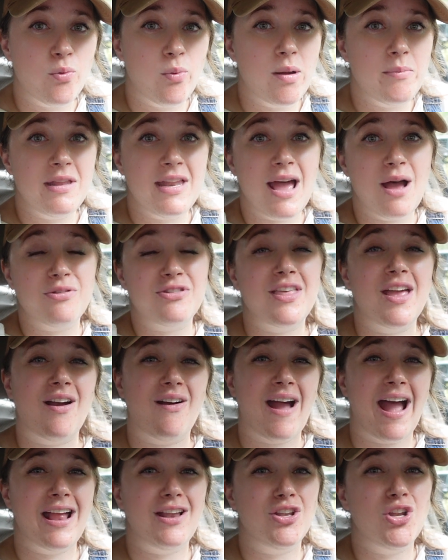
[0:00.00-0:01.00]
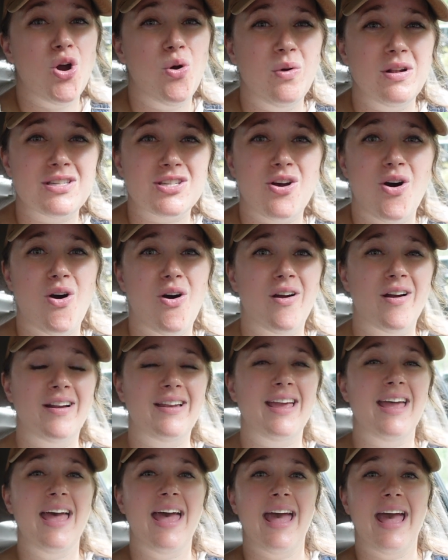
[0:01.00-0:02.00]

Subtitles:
women out there. I know it's hard,